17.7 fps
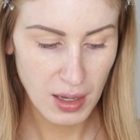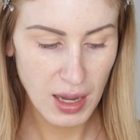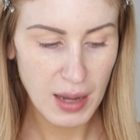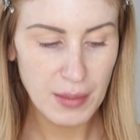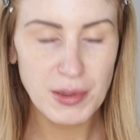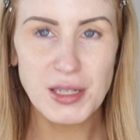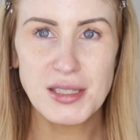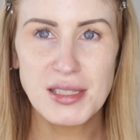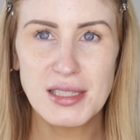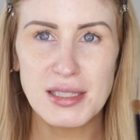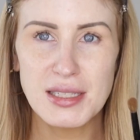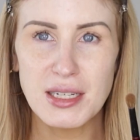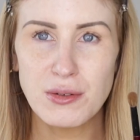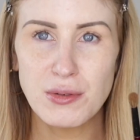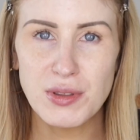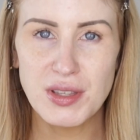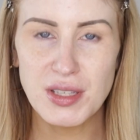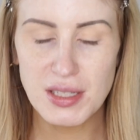I'm going to
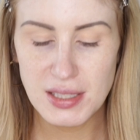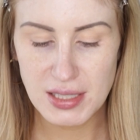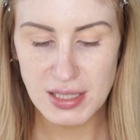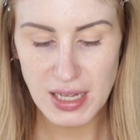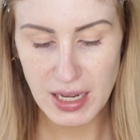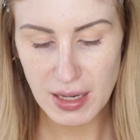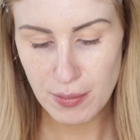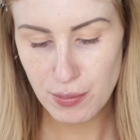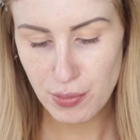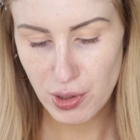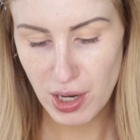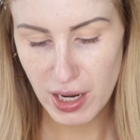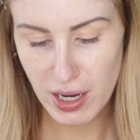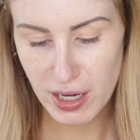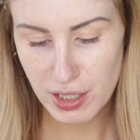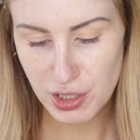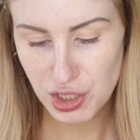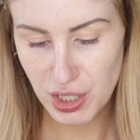stick with this same
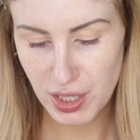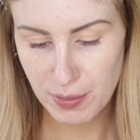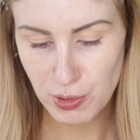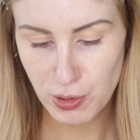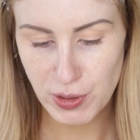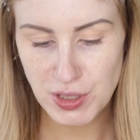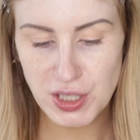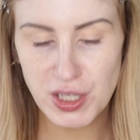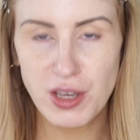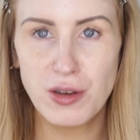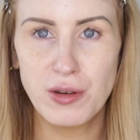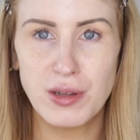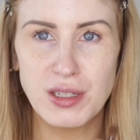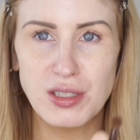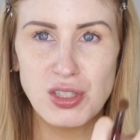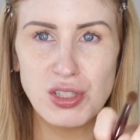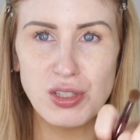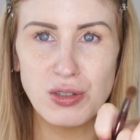brush and I'm going to go
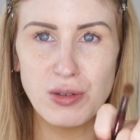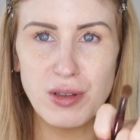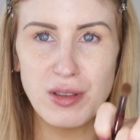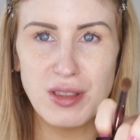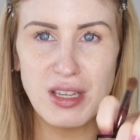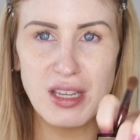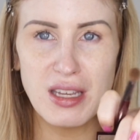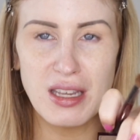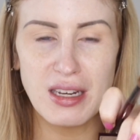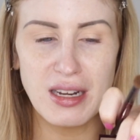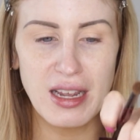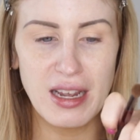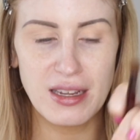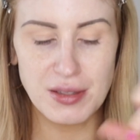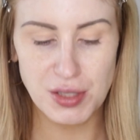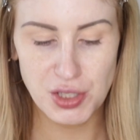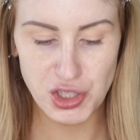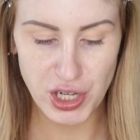into the
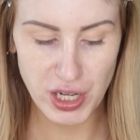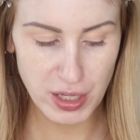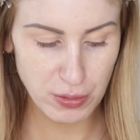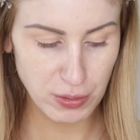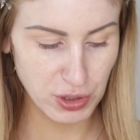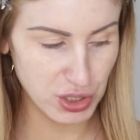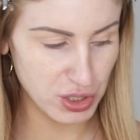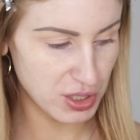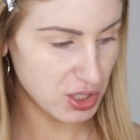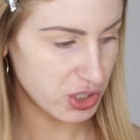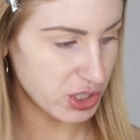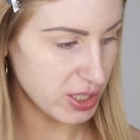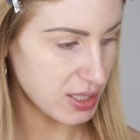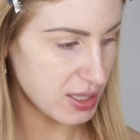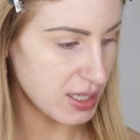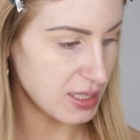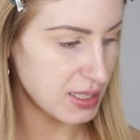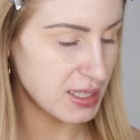Enhance shade, which is
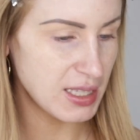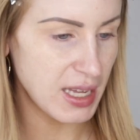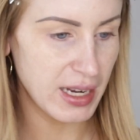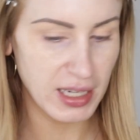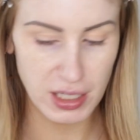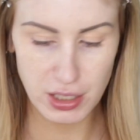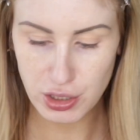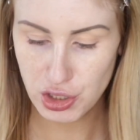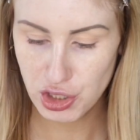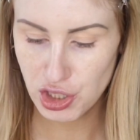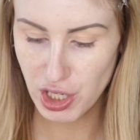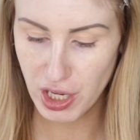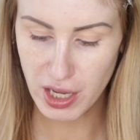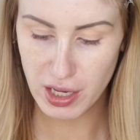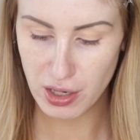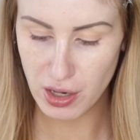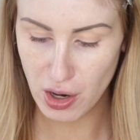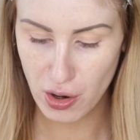just the second
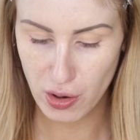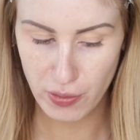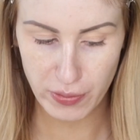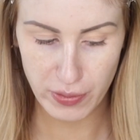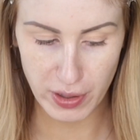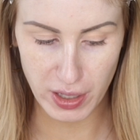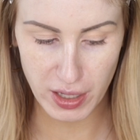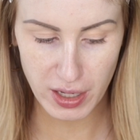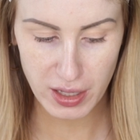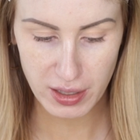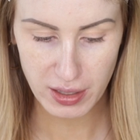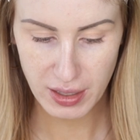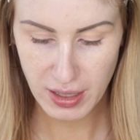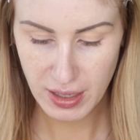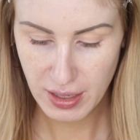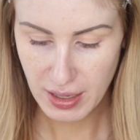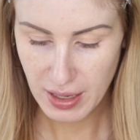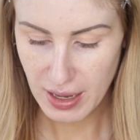shade over.
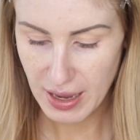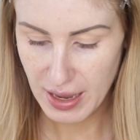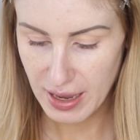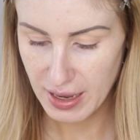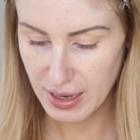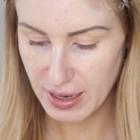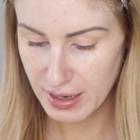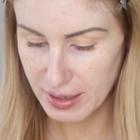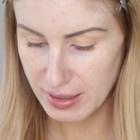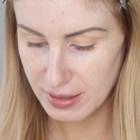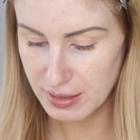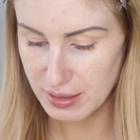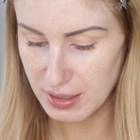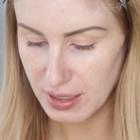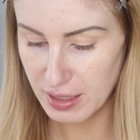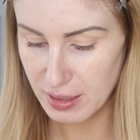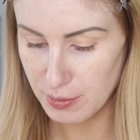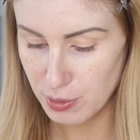And
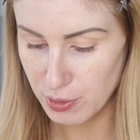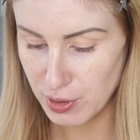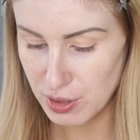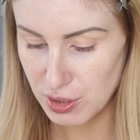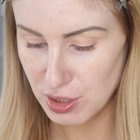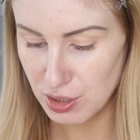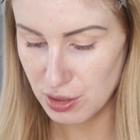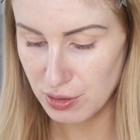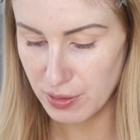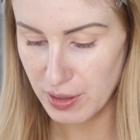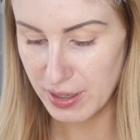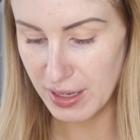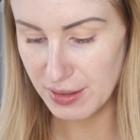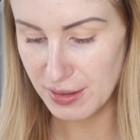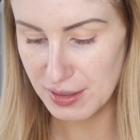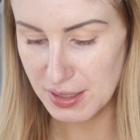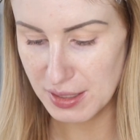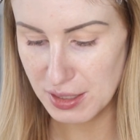I'm going to,
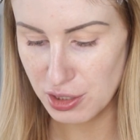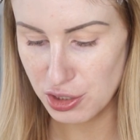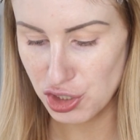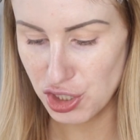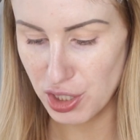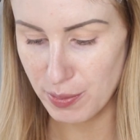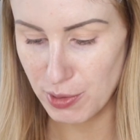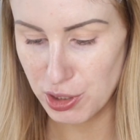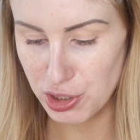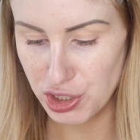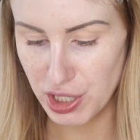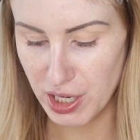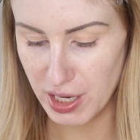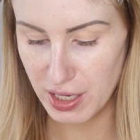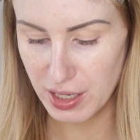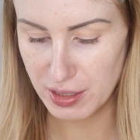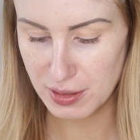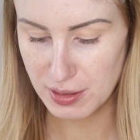again, this is a shimmer
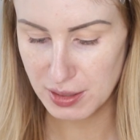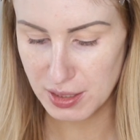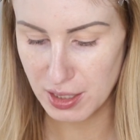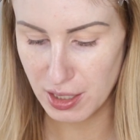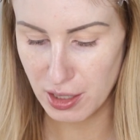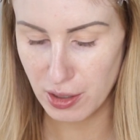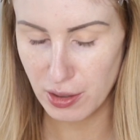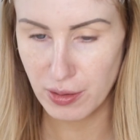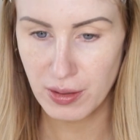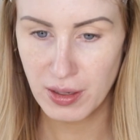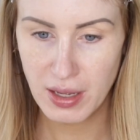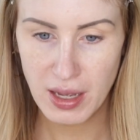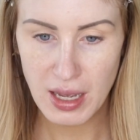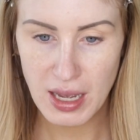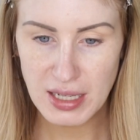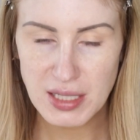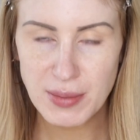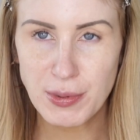shade, so
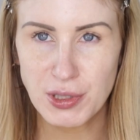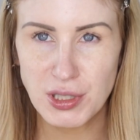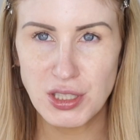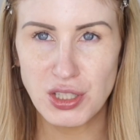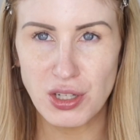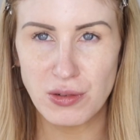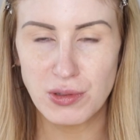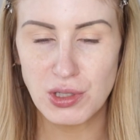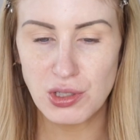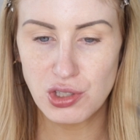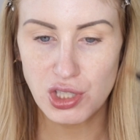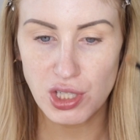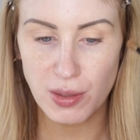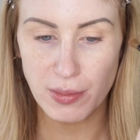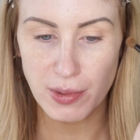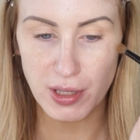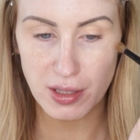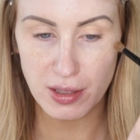I typically don't use
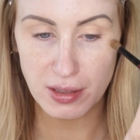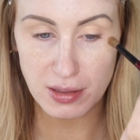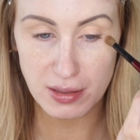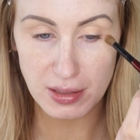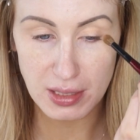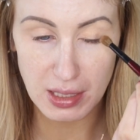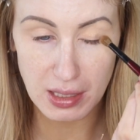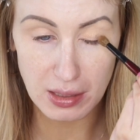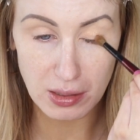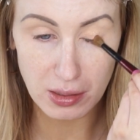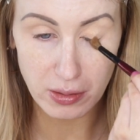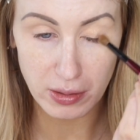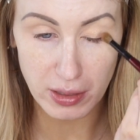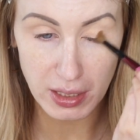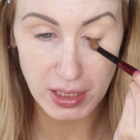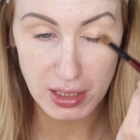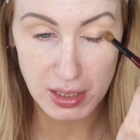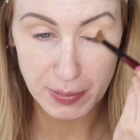shimmers in the
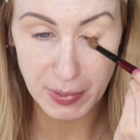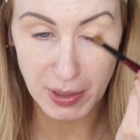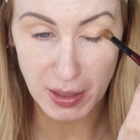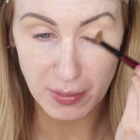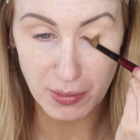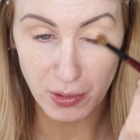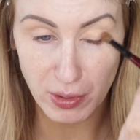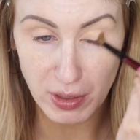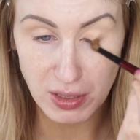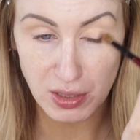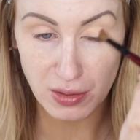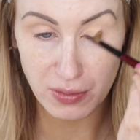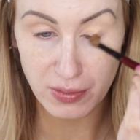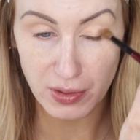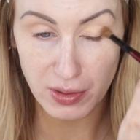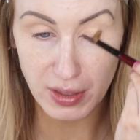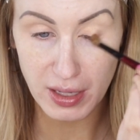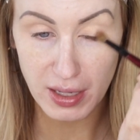crease, but I'm going to
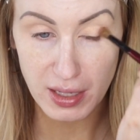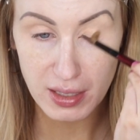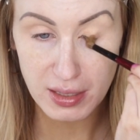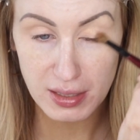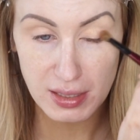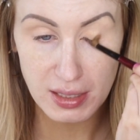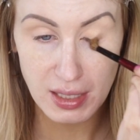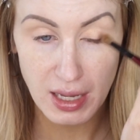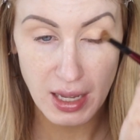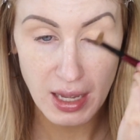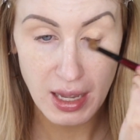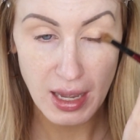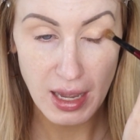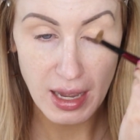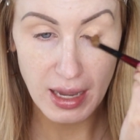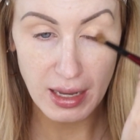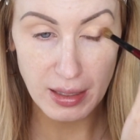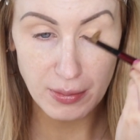for this.
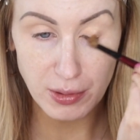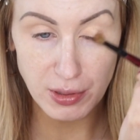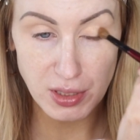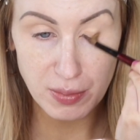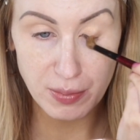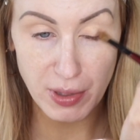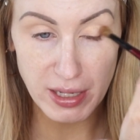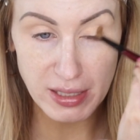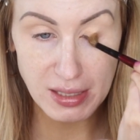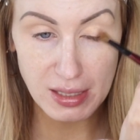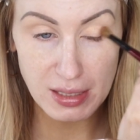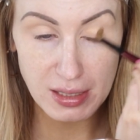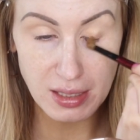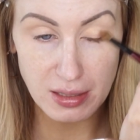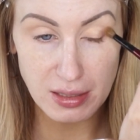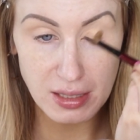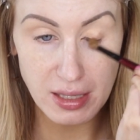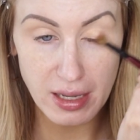And I'm going to press this
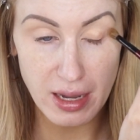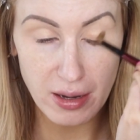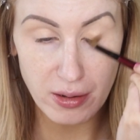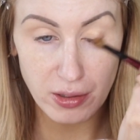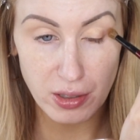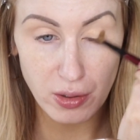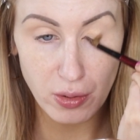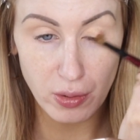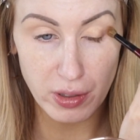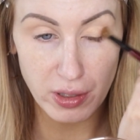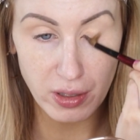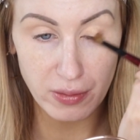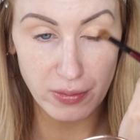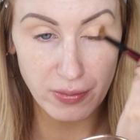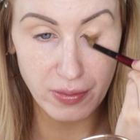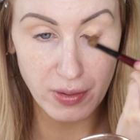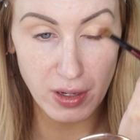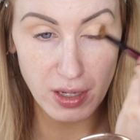onto the outer corner
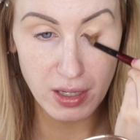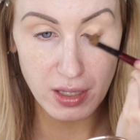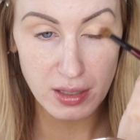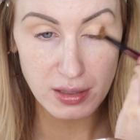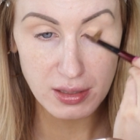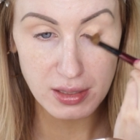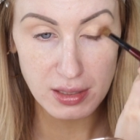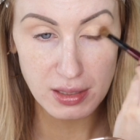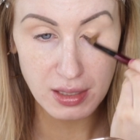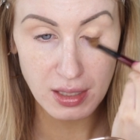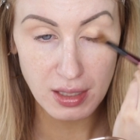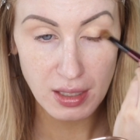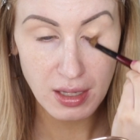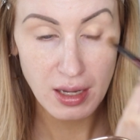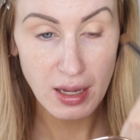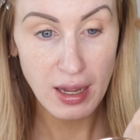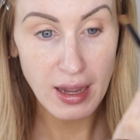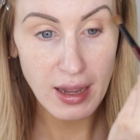first,
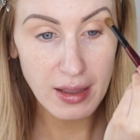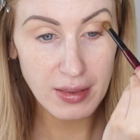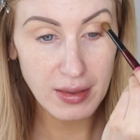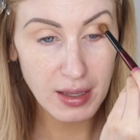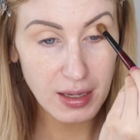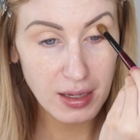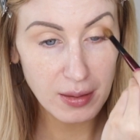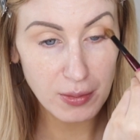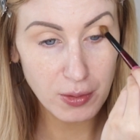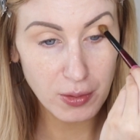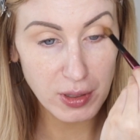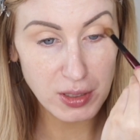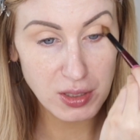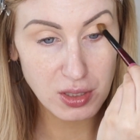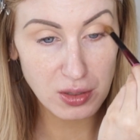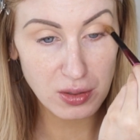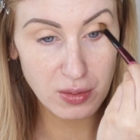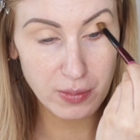and then I'm going
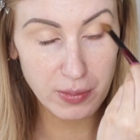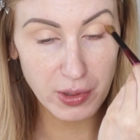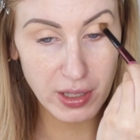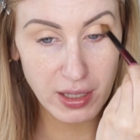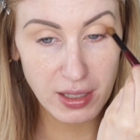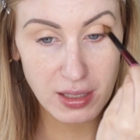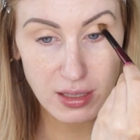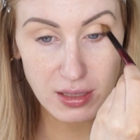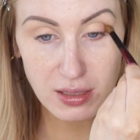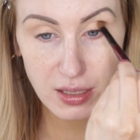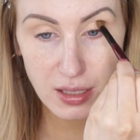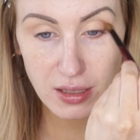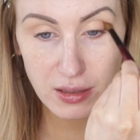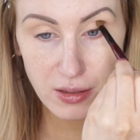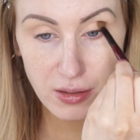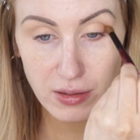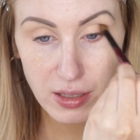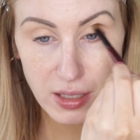to bring it into
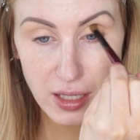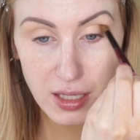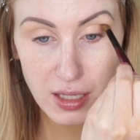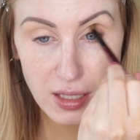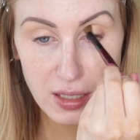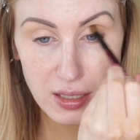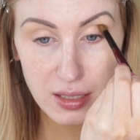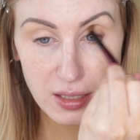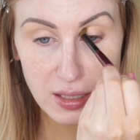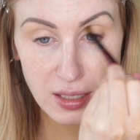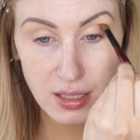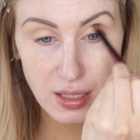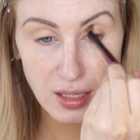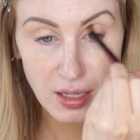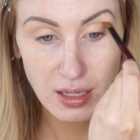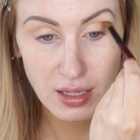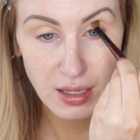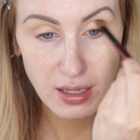the crease.
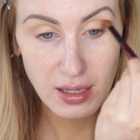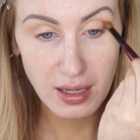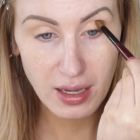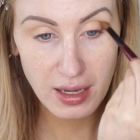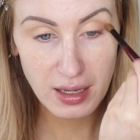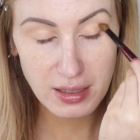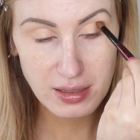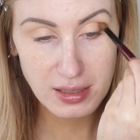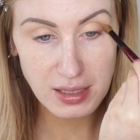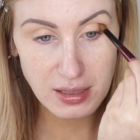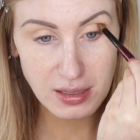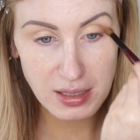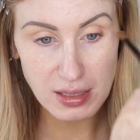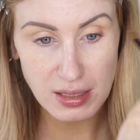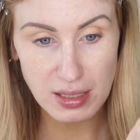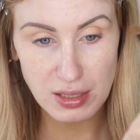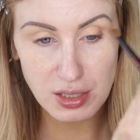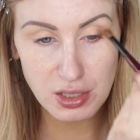And since
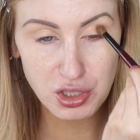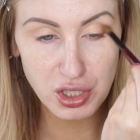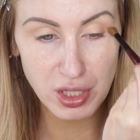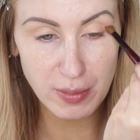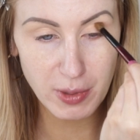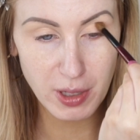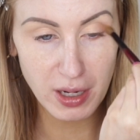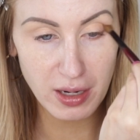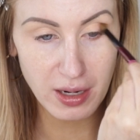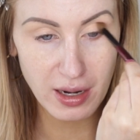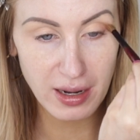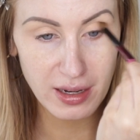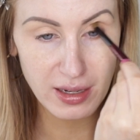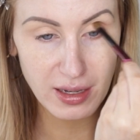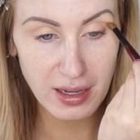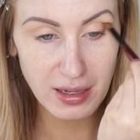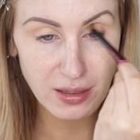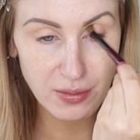this is a shimmer,
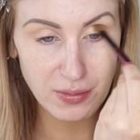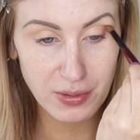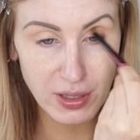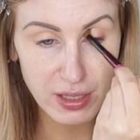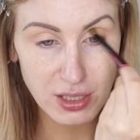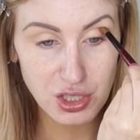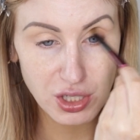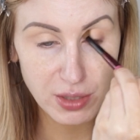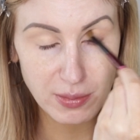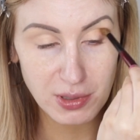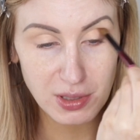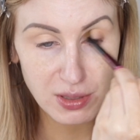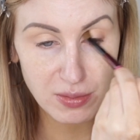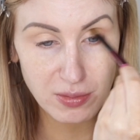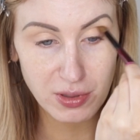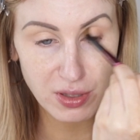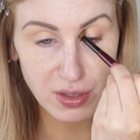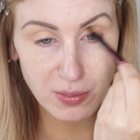I kind of like shimmers
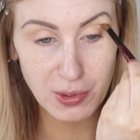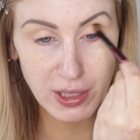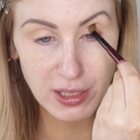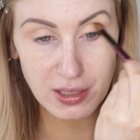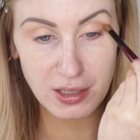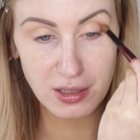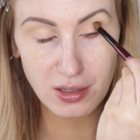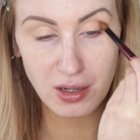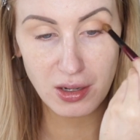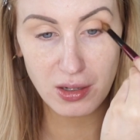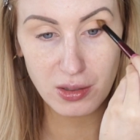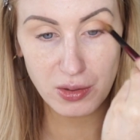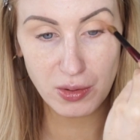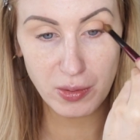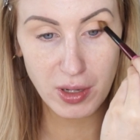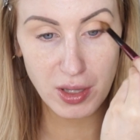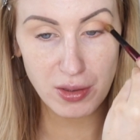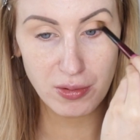when they're blended all
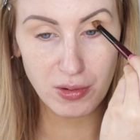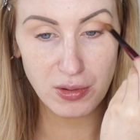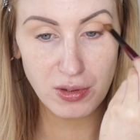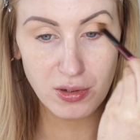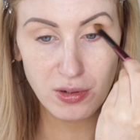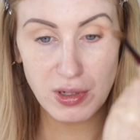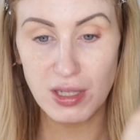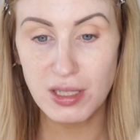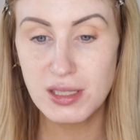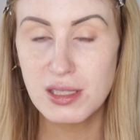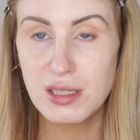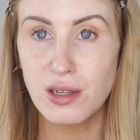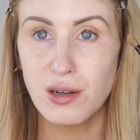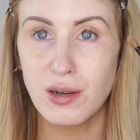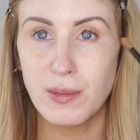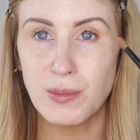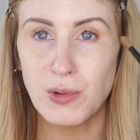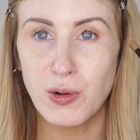the way through the crease, so
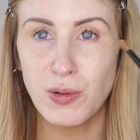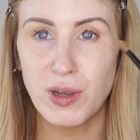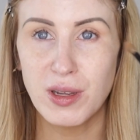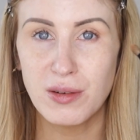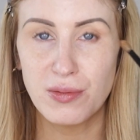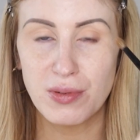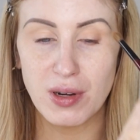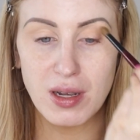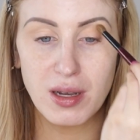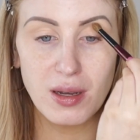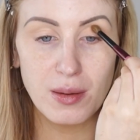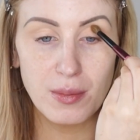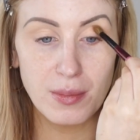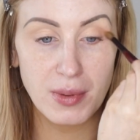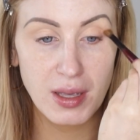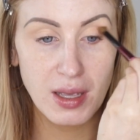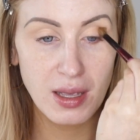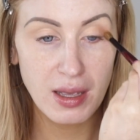I'm going from